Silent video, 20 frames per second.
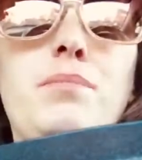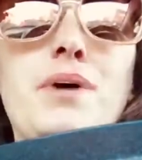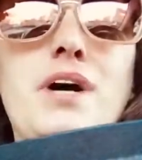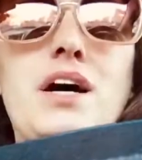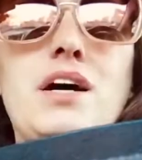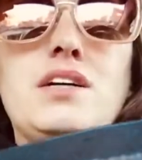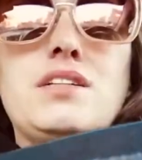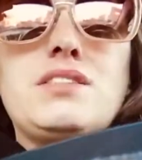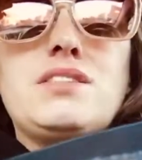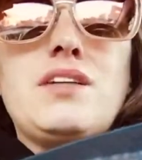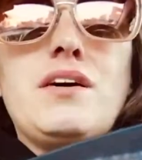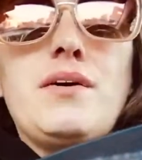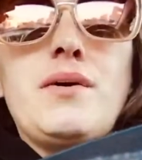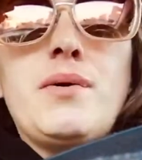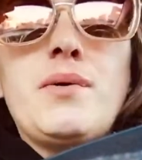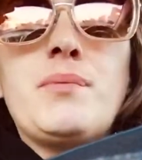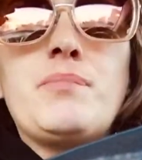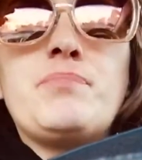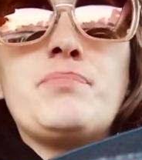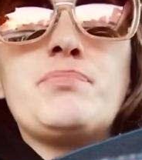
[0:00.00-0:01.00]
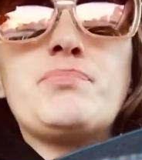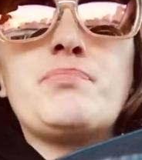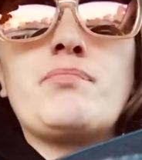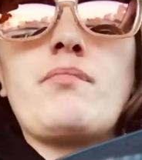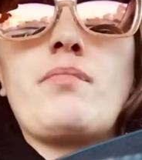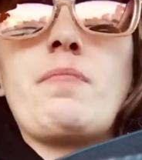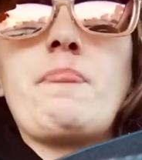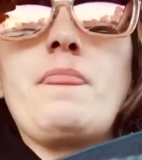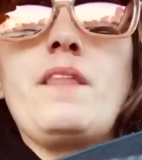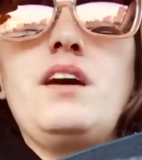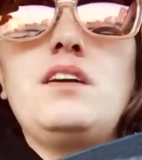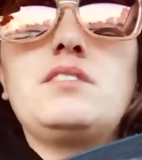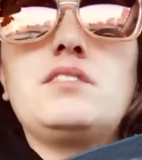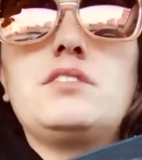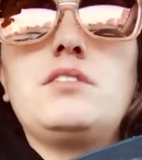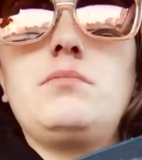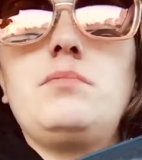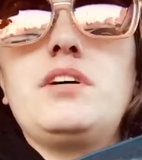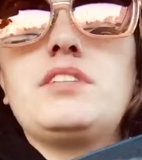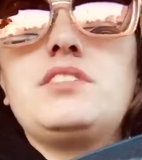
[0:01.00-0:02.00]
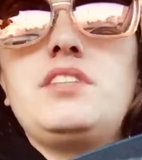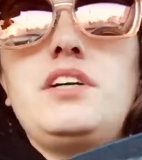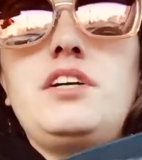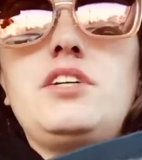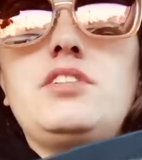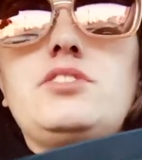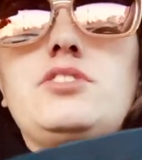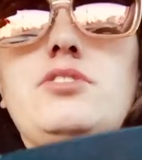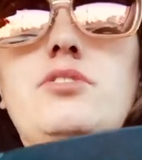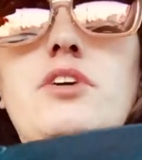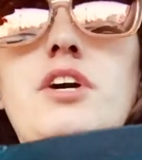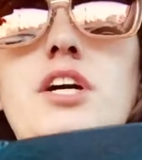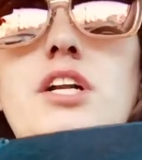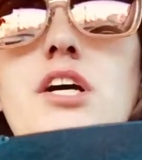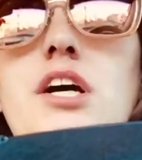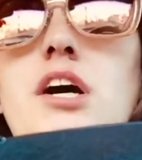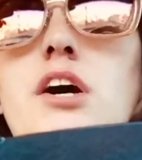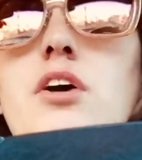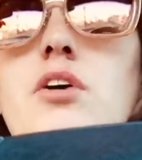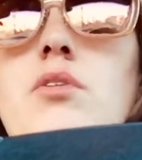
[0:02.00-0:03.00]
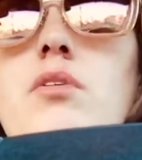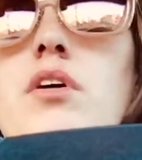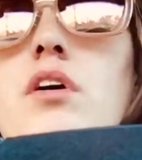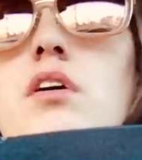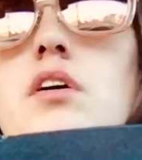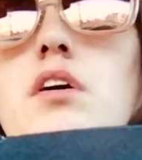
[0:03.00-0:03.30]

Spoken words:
but it's the best I can do right now.